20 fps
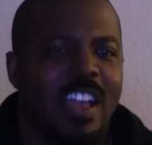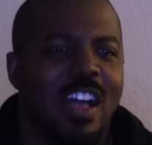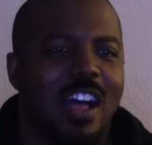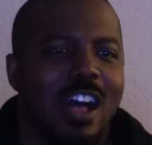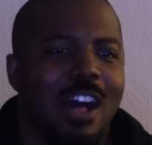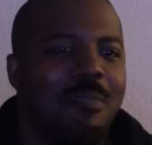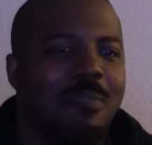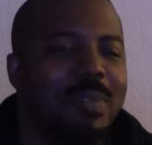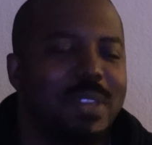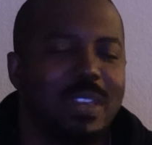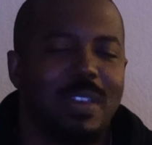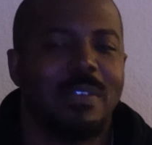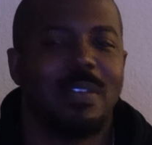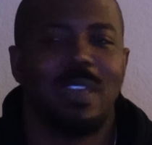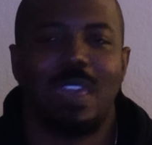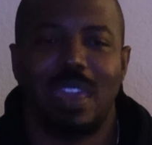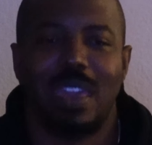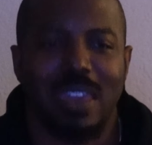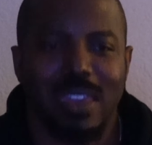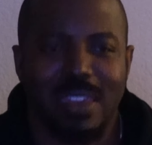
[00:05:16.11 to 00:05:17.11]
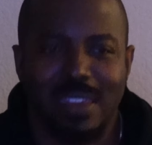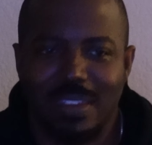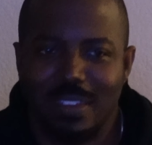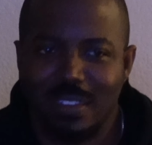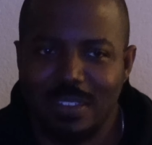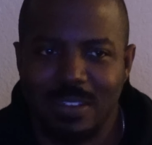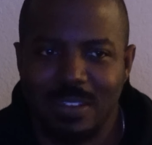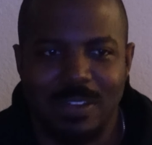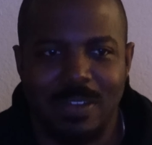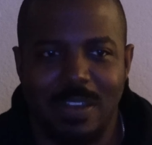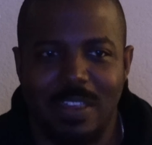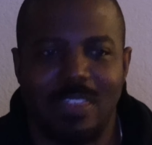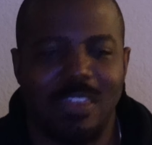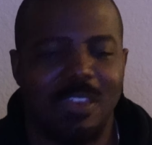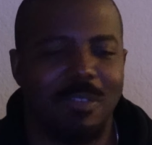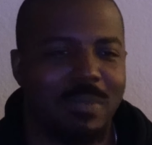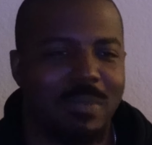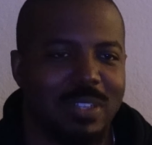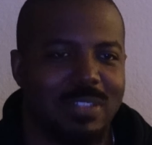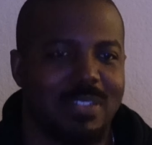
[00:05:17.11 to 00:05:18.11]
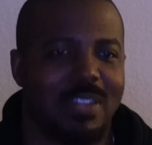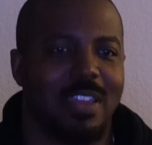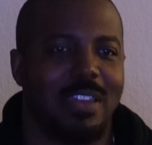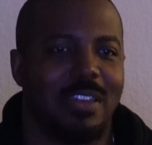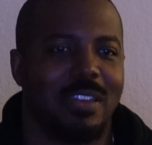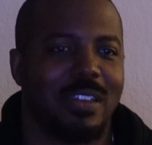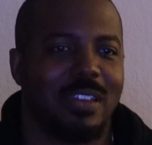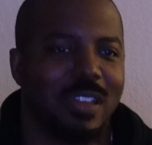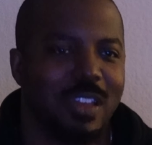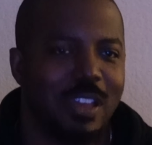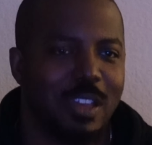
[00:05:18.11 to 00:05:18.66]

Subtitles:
I'll be okay. You know, I think Mustang